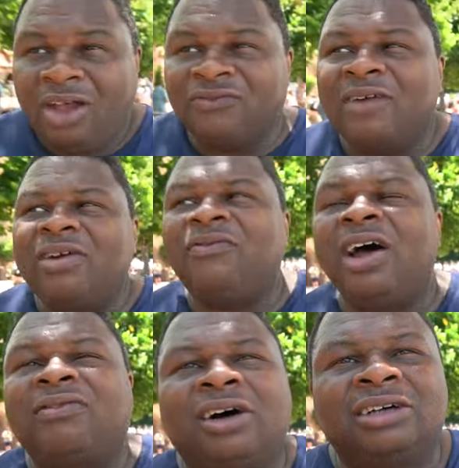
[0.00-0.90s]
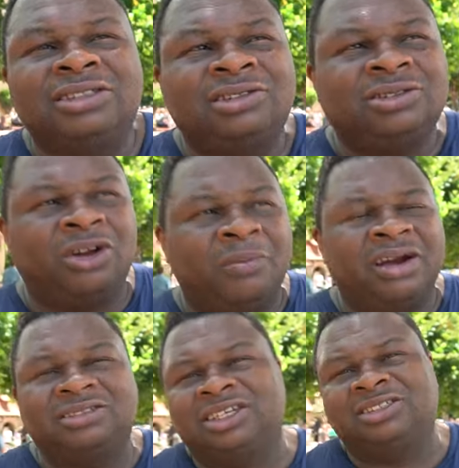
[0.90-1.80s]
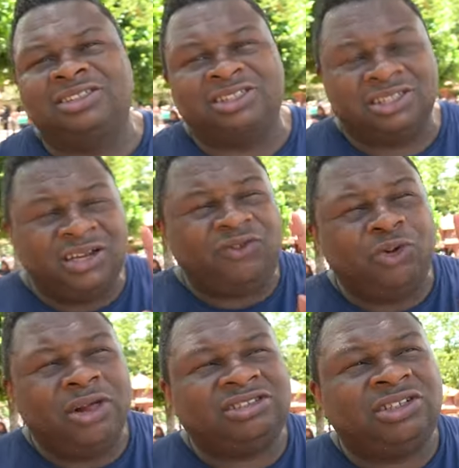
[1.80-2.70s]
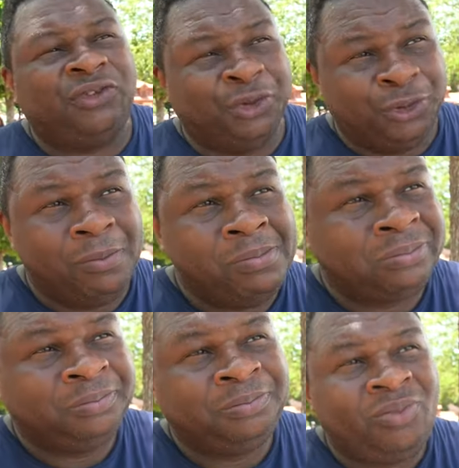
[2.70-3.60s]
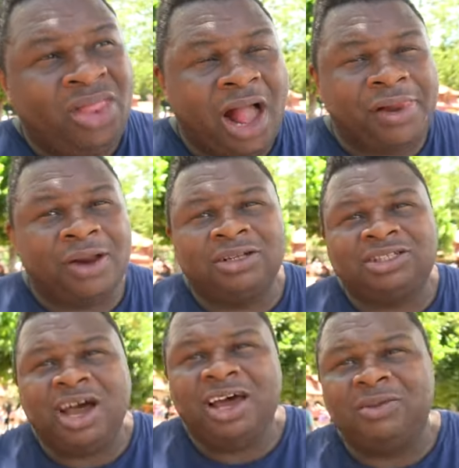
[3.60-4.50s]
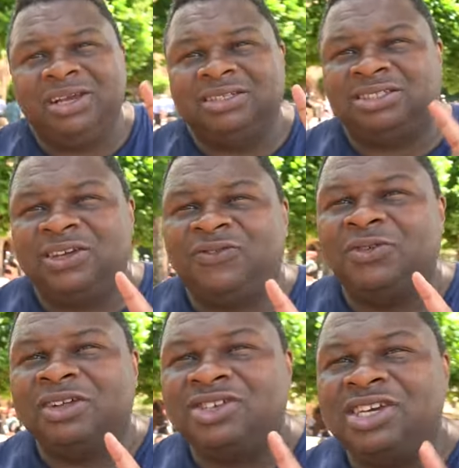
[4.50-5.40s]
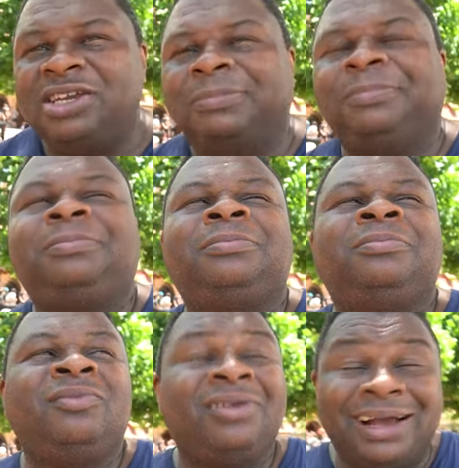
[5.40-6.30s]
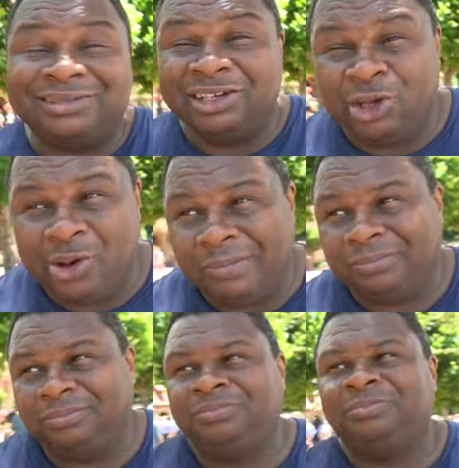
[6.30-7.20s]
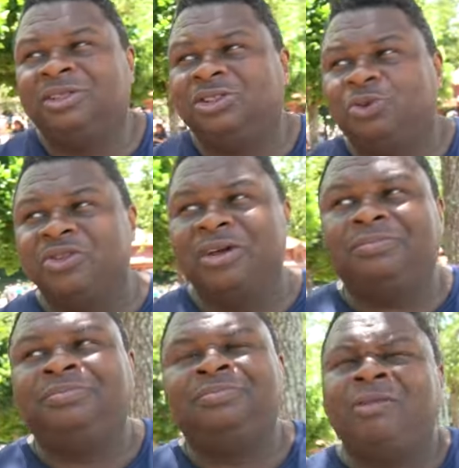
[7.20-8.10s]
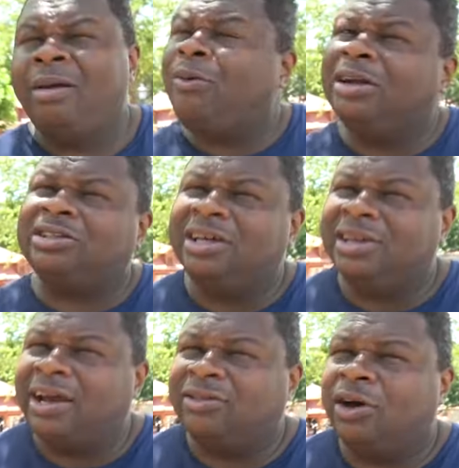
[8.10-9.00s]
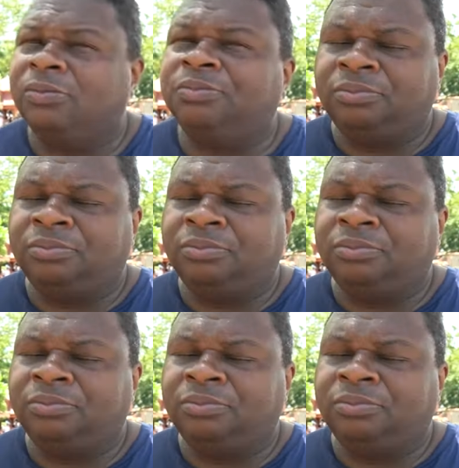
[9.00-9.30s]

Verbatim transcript: Five out of five claws go to bare necessities. If you like seafood, none of it's odd to be eating seafood in this heat, I say do it. It's worth it. Maybe wait till at night though.